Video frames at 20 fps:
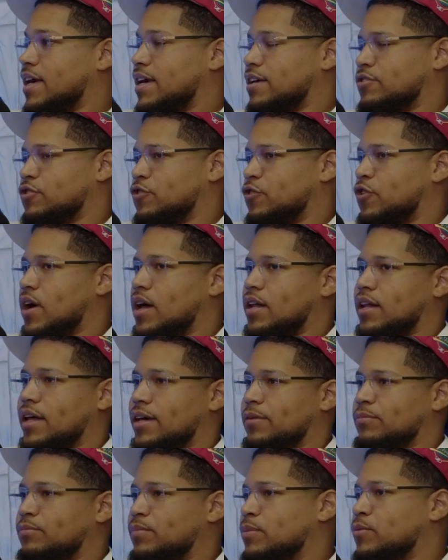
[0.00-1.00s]
so
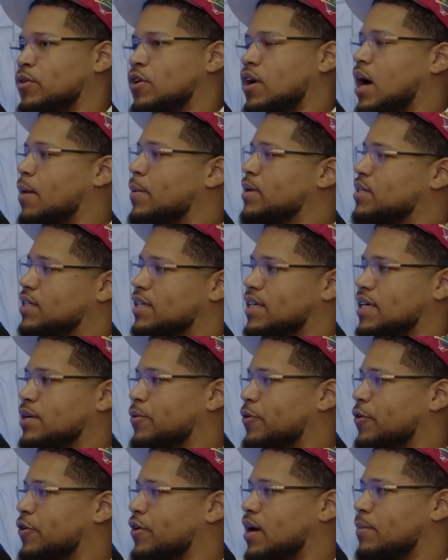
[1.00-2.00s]
like people comment a
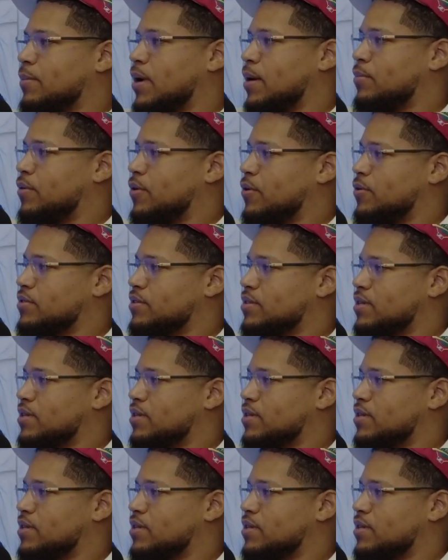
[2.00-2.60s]
keyword on my post,